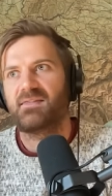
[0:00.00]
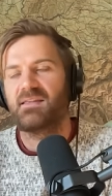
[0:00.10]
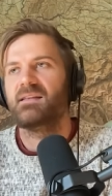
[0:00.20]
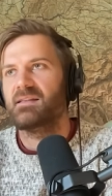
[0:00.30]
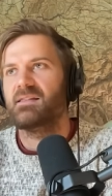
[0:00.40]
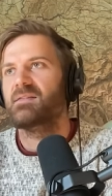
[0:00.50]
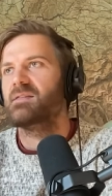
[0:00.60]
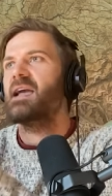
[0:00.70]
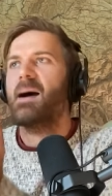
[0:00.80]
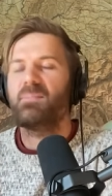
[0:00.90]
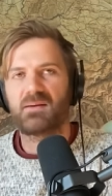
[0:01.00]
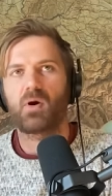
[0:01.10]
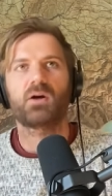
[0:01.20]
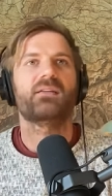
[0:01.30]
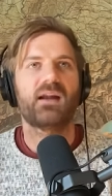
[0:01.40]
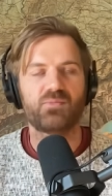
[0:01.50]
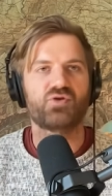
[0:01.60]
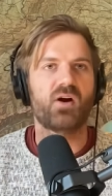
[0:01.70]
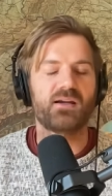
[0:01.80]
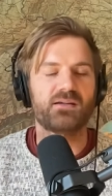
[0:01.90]
the the gap in the market that I'm
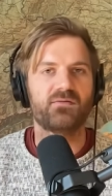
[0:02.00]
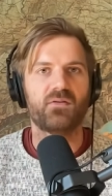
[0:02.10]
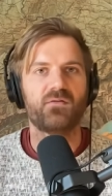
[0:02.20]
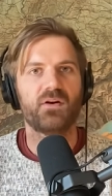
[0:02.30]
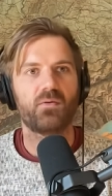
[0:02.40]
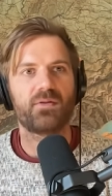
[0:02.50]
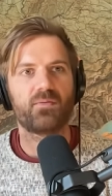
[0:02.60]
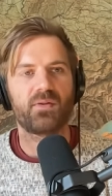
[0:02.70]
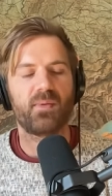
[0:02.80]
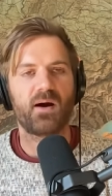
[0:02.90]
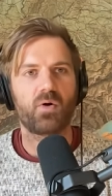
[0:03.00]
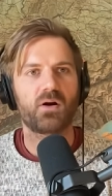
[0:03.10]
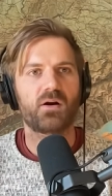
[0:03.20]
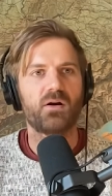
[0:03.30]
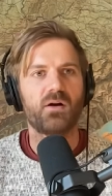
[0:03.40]
trying to fulfill with with my work.